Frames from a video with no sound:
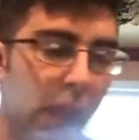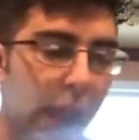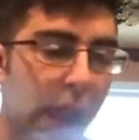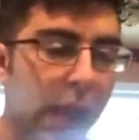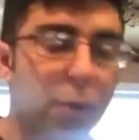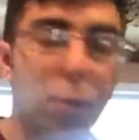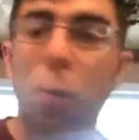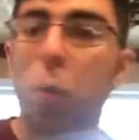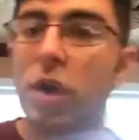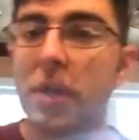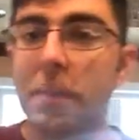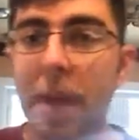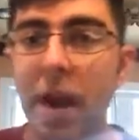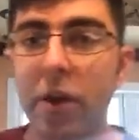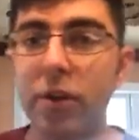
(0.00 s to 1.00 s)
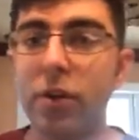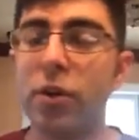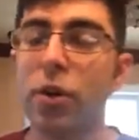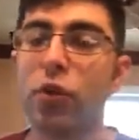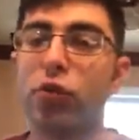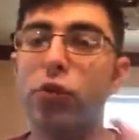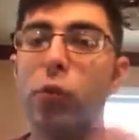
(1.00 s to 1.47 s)
and Woody Barron
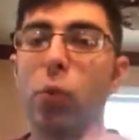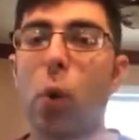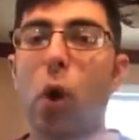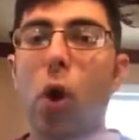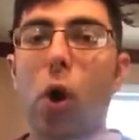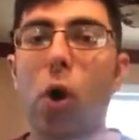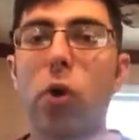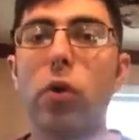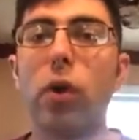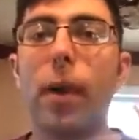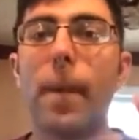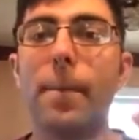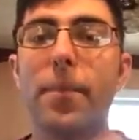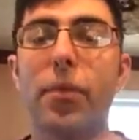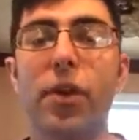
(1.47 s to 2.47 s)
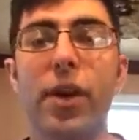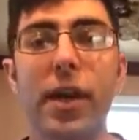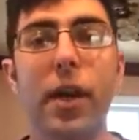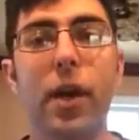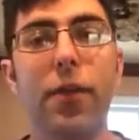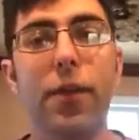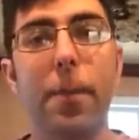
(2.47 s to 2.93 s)
to all
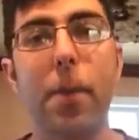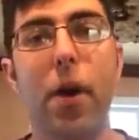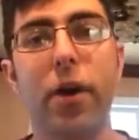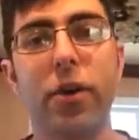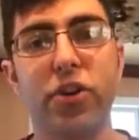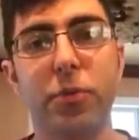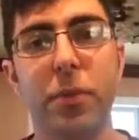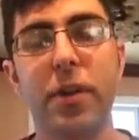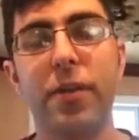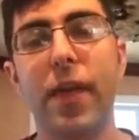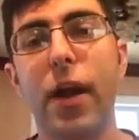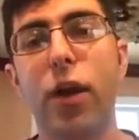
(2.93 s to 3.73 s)
bring the punishment.